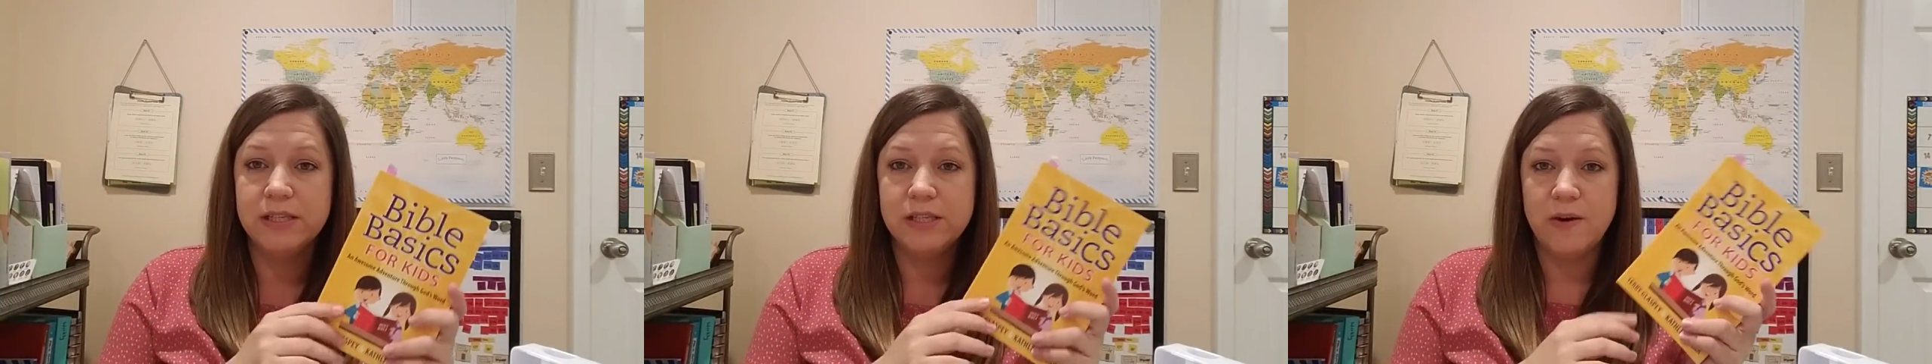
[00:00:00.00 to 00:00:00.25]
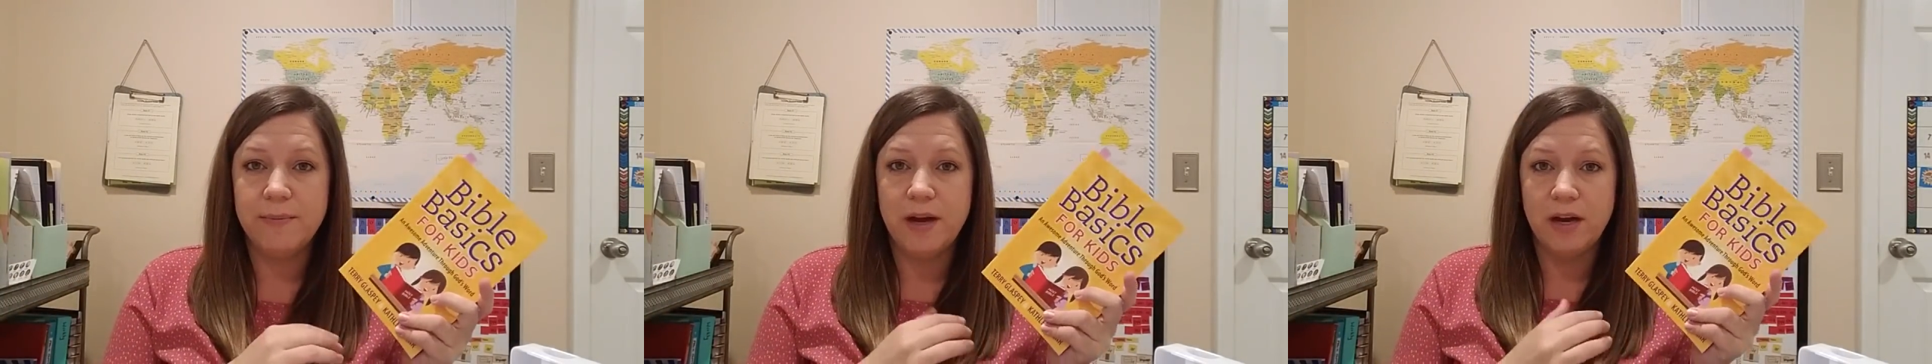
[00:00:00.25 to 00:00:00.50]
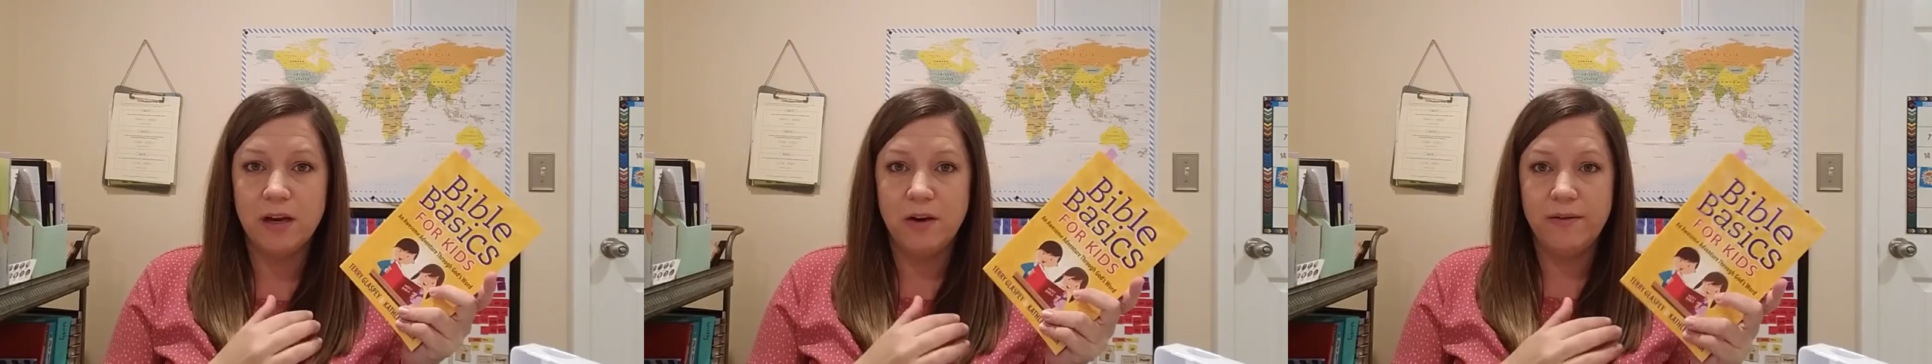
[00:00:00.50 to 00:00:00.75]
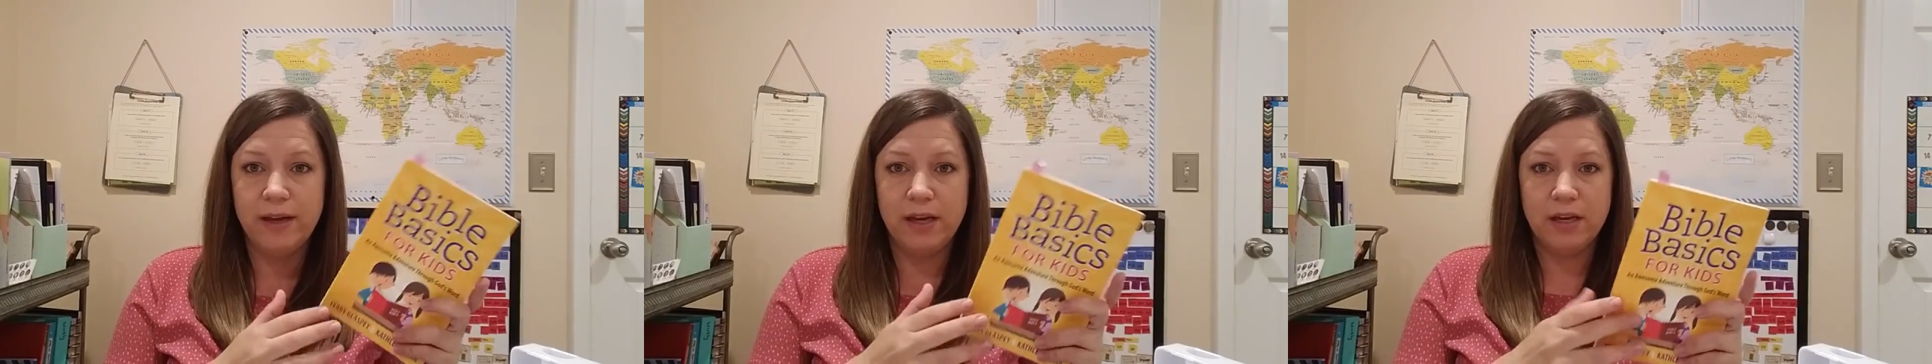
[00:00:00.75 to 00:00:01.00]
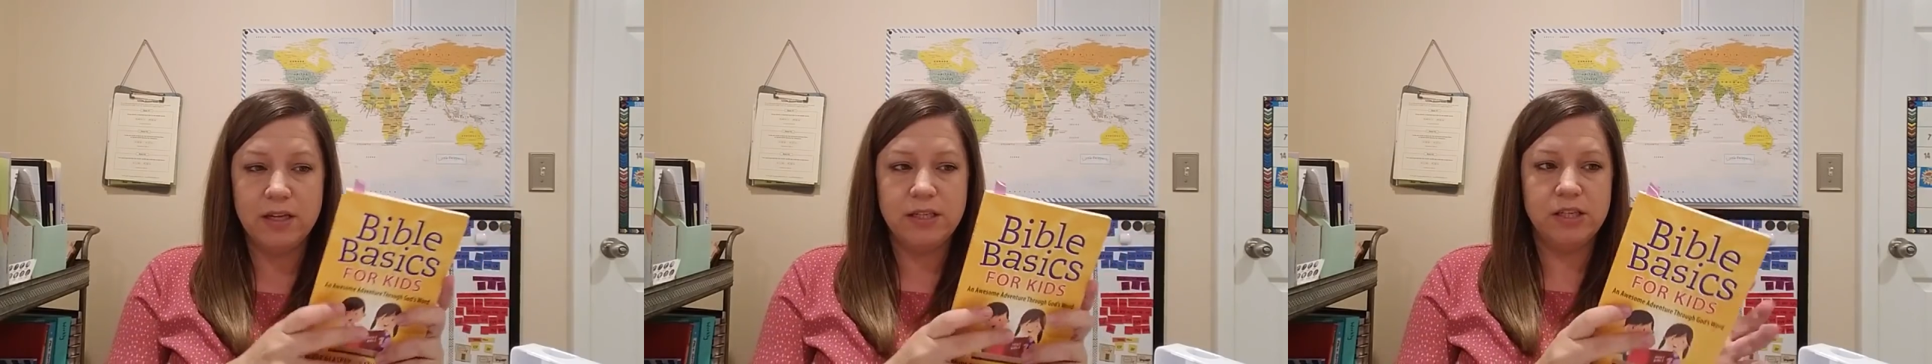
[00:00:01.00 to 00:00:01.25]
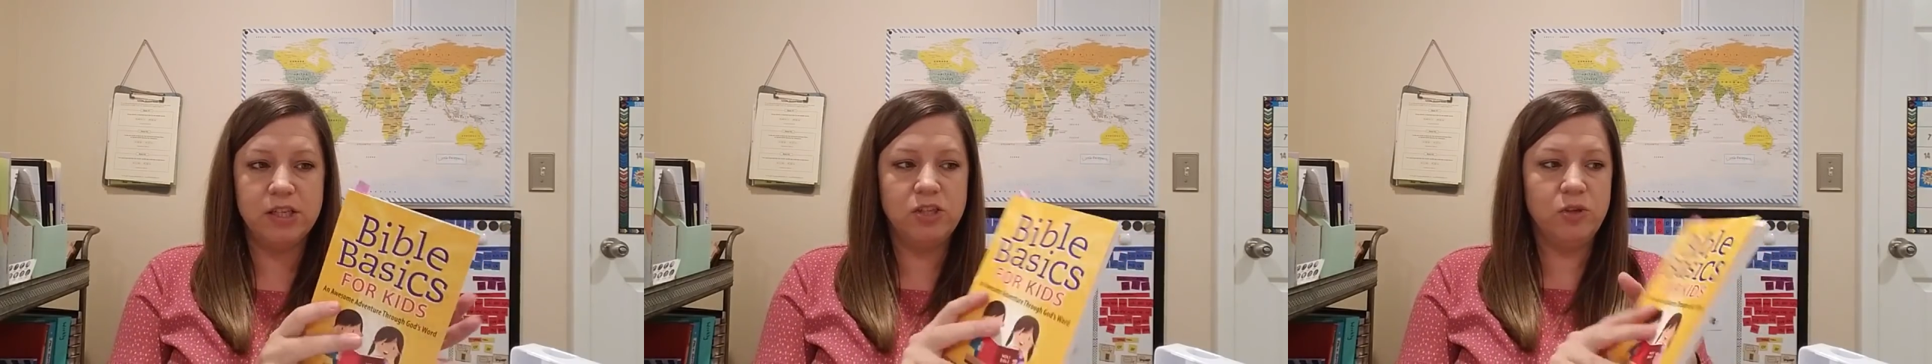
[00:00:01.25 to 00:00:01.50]
so I'm not going
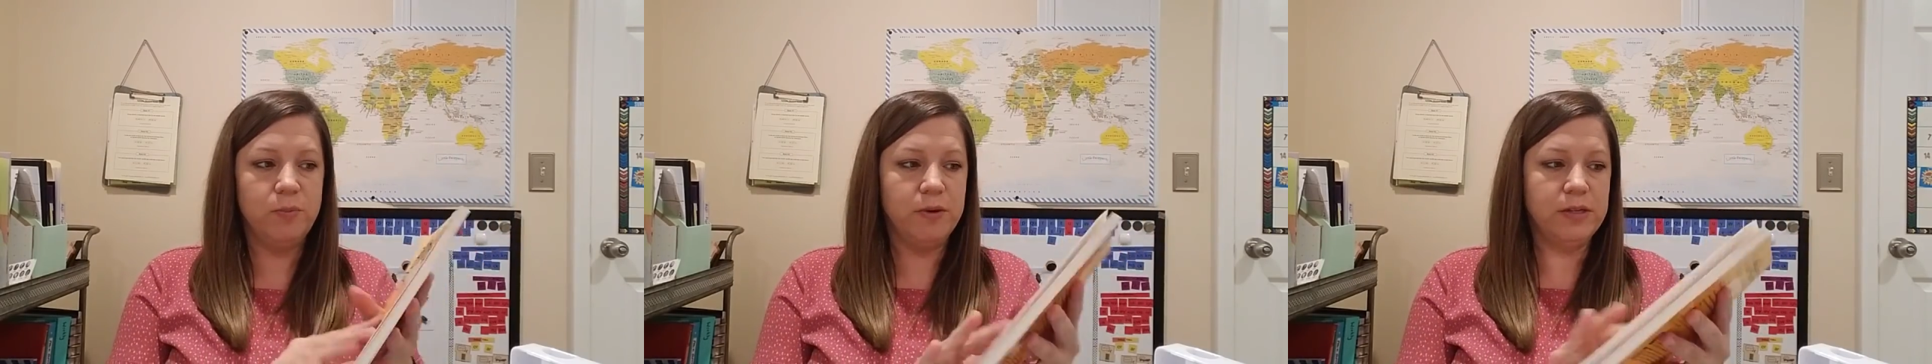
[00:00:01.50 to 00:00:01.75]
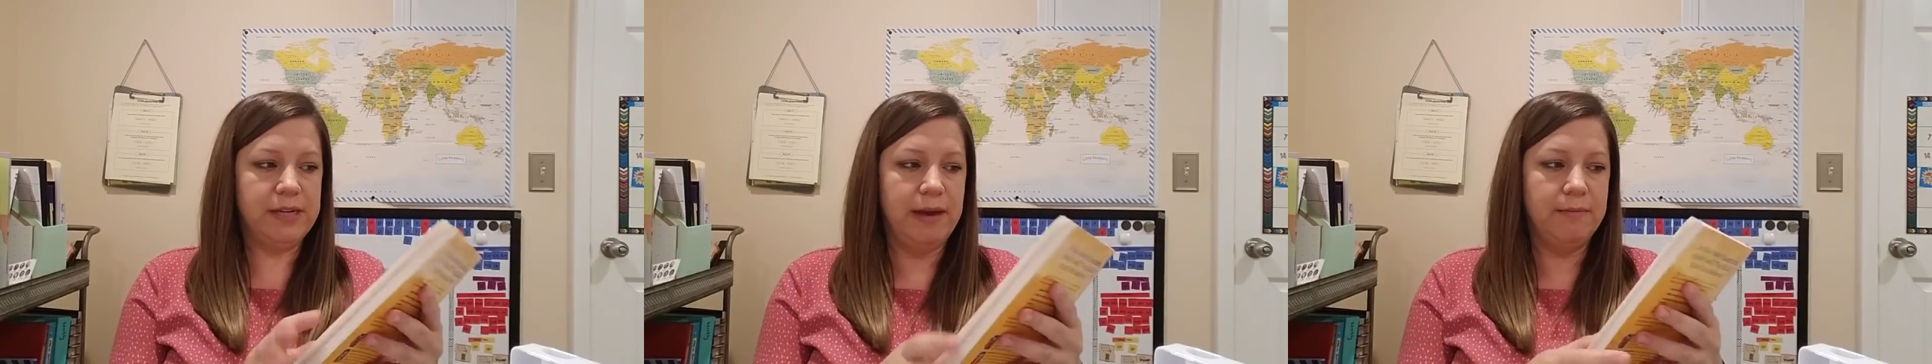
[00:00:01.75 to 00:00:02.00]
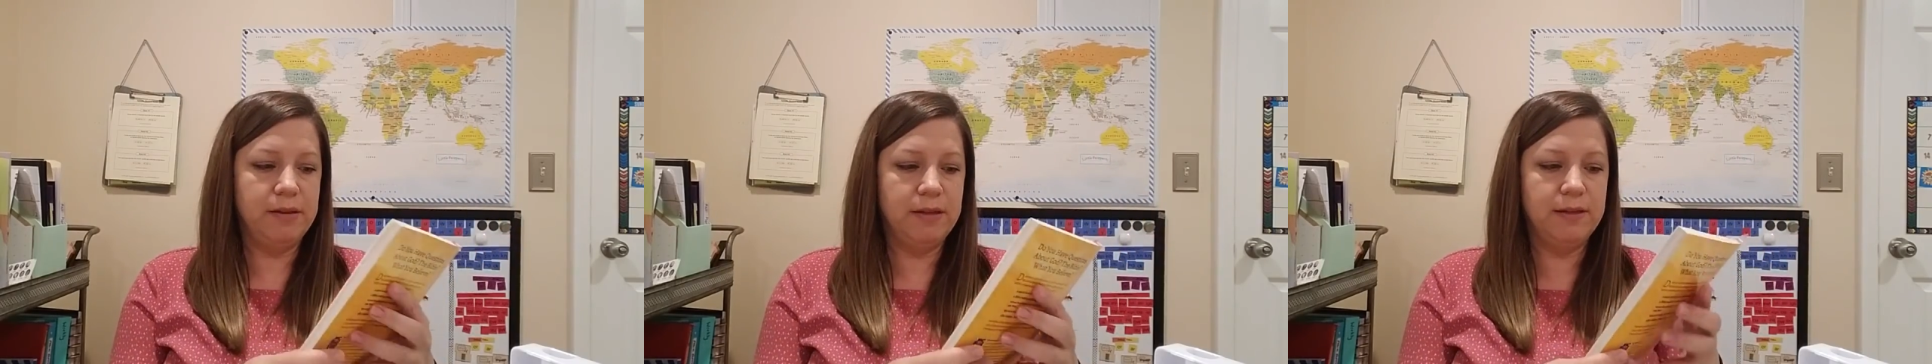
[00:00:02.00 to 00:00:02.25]
into super depth